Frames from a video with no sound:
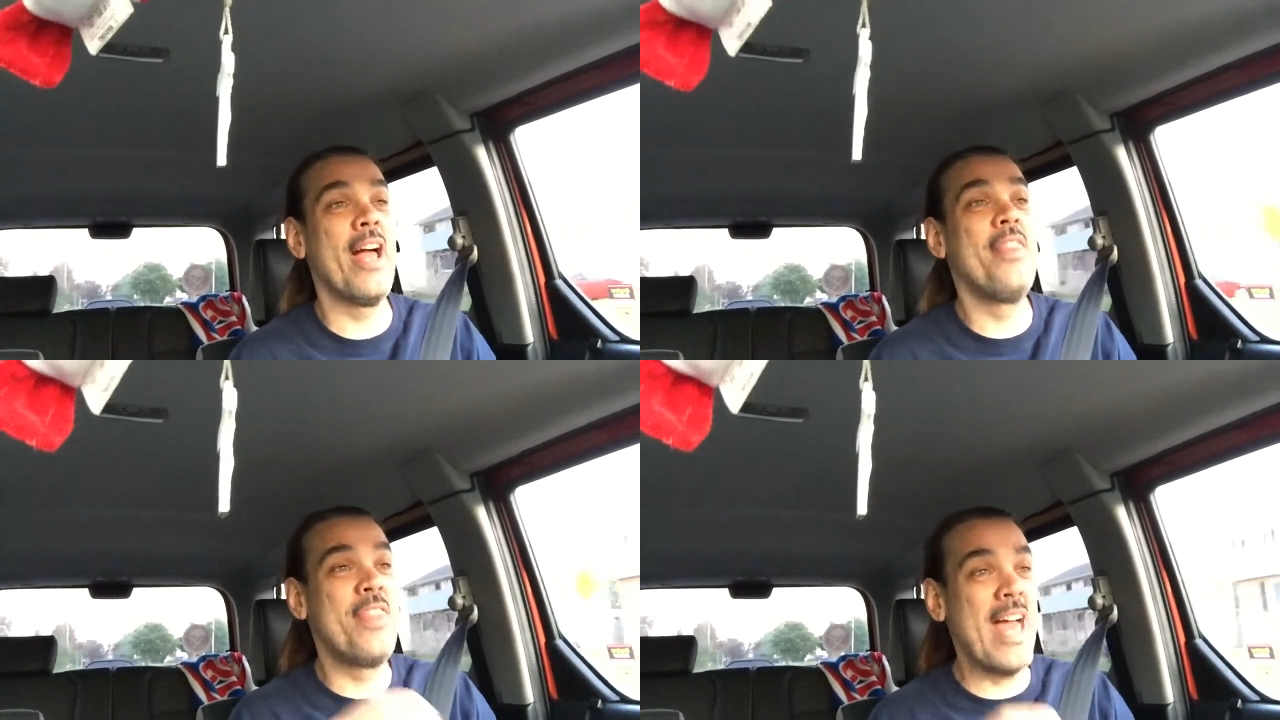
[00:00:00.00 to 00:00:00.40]

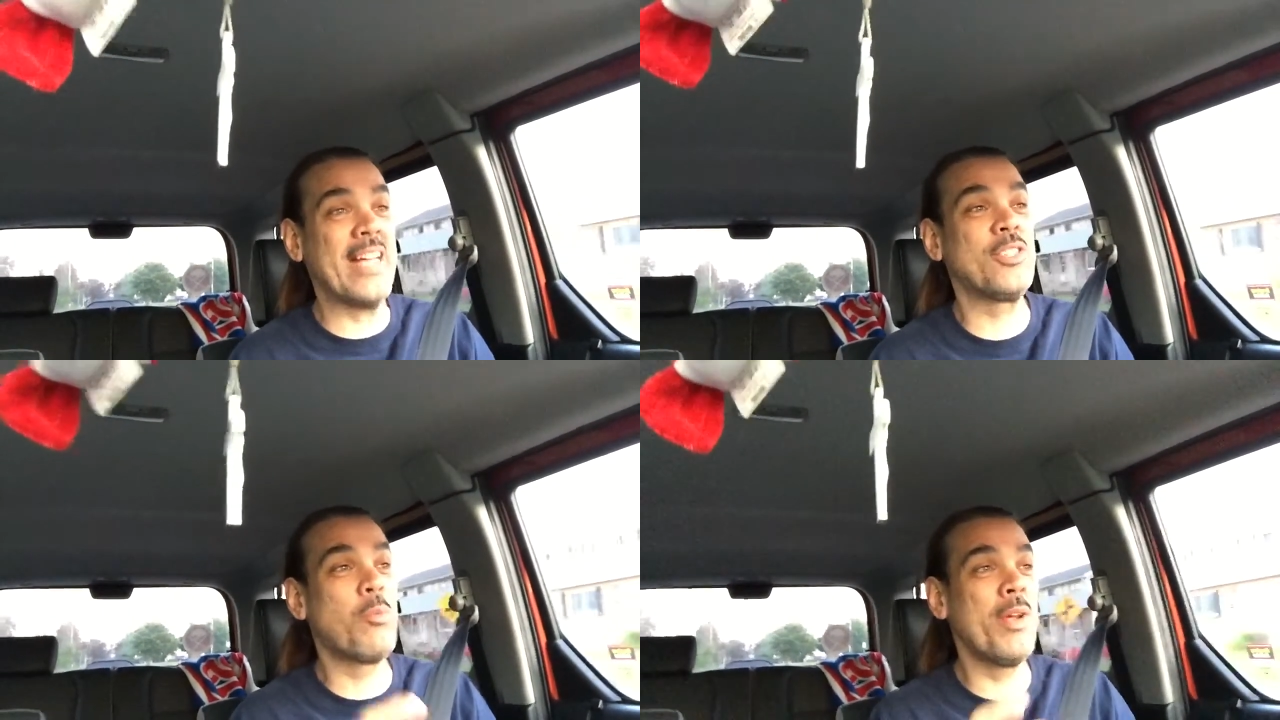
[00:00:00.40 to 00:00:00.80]
and
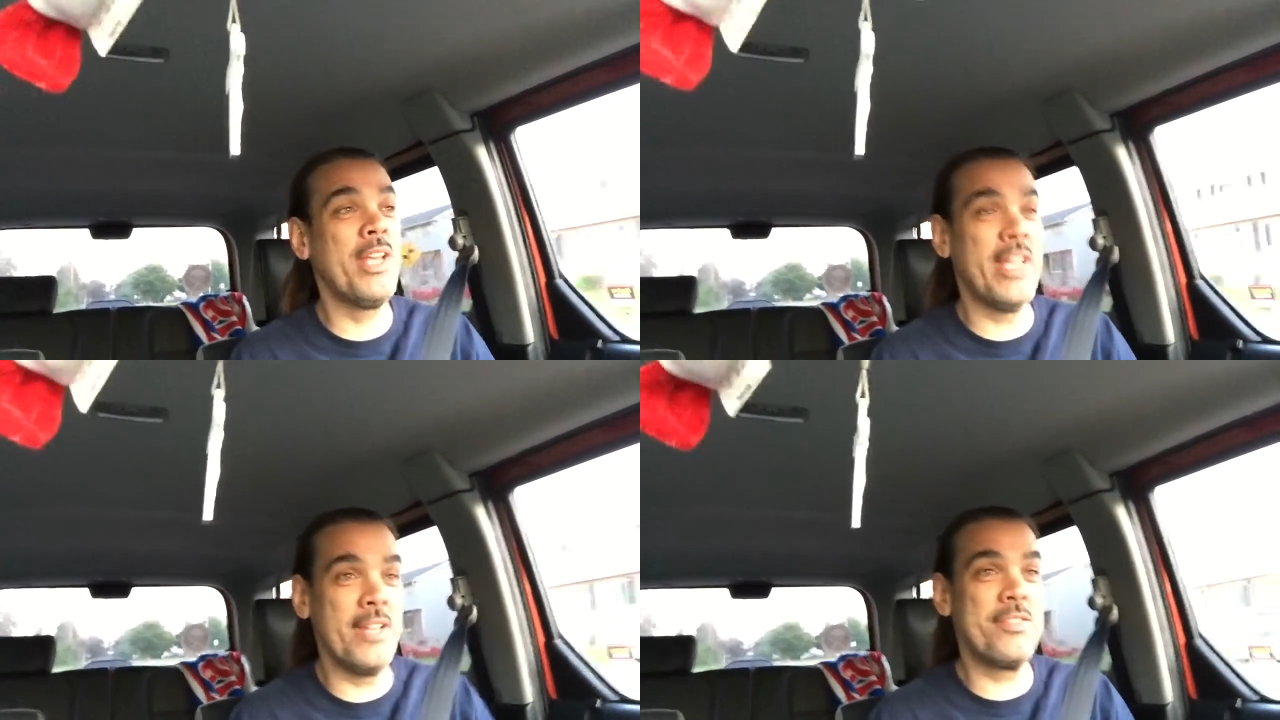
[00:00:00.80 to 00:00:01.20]
that's what
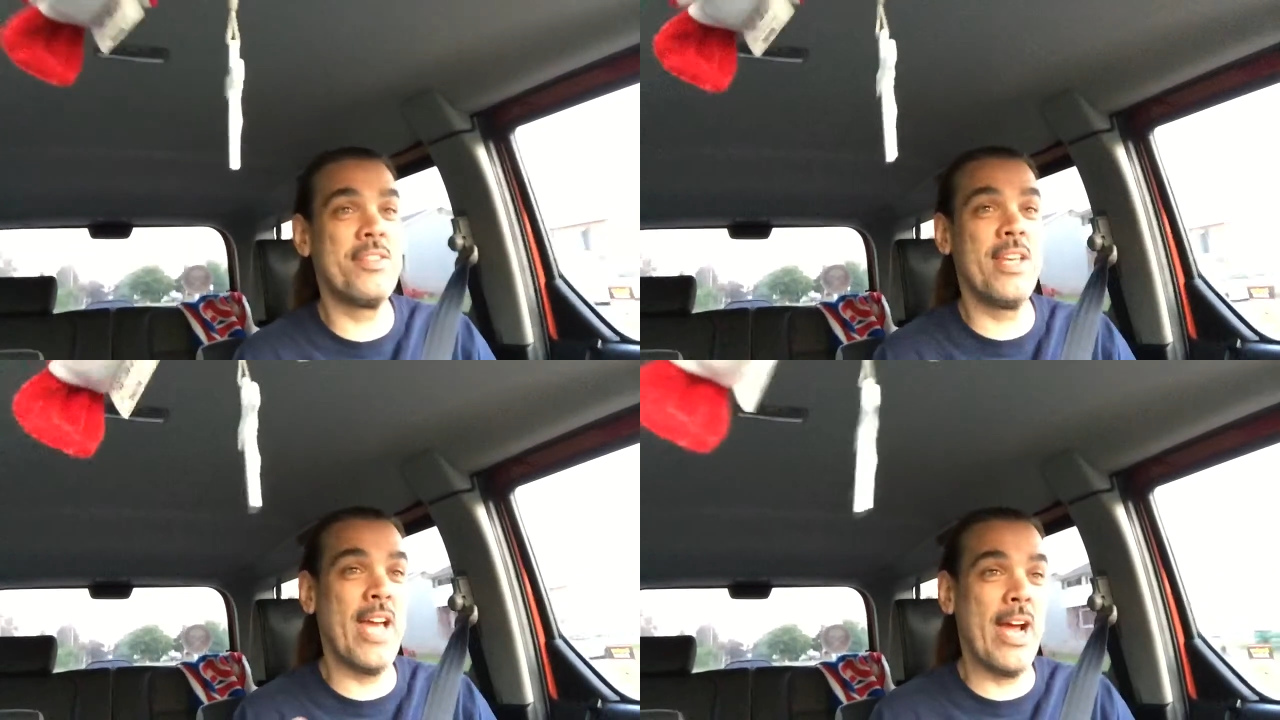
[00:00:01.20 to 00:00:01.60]
heats
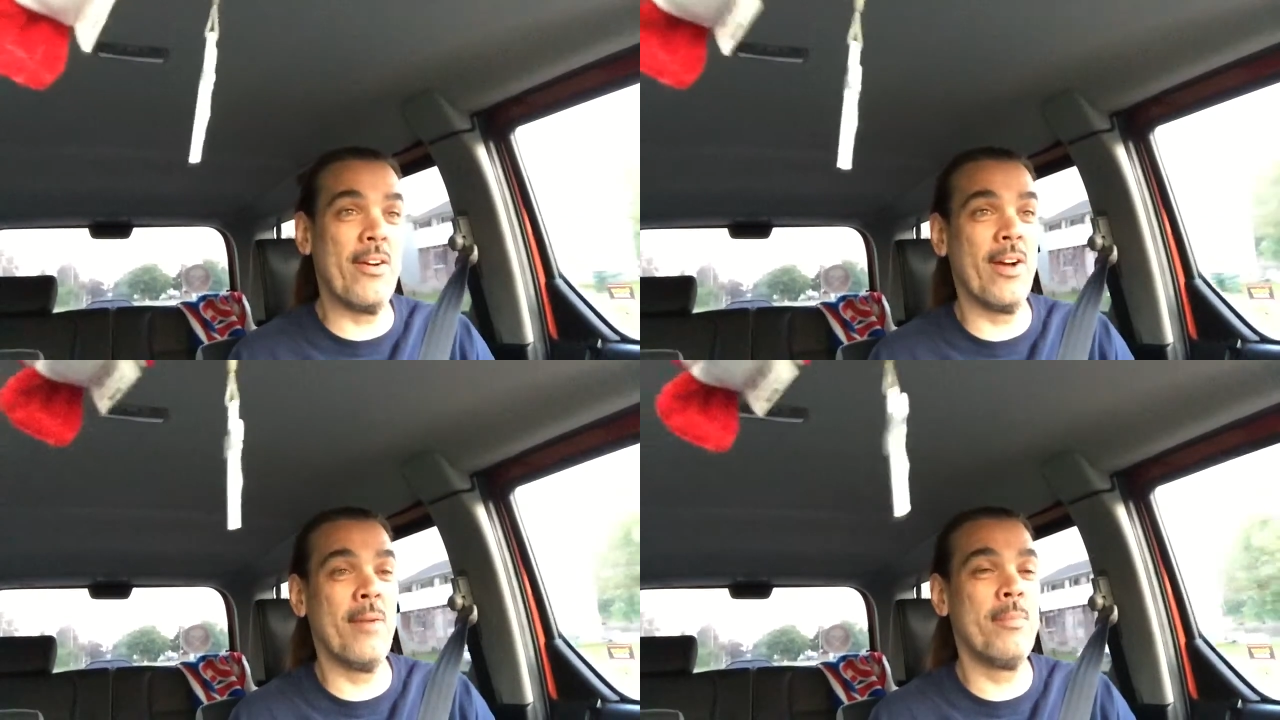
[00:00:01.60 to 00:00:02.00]
the
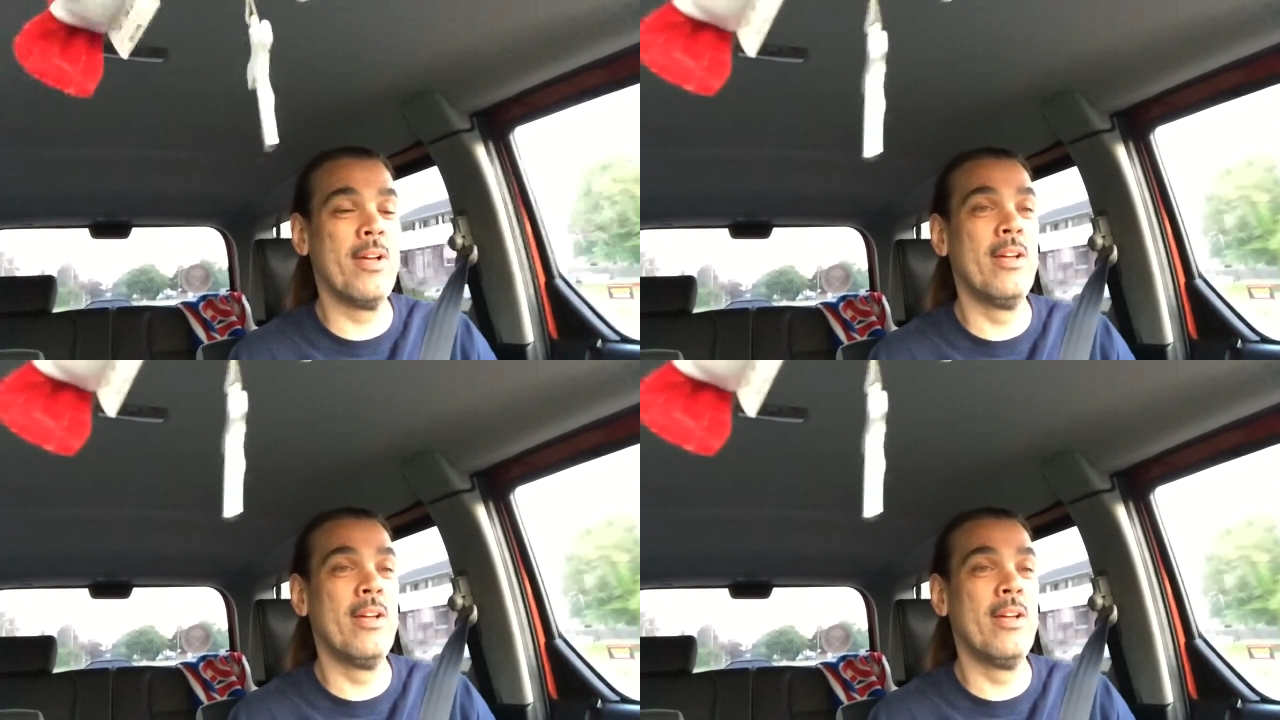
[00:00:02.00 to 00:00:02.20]
air up,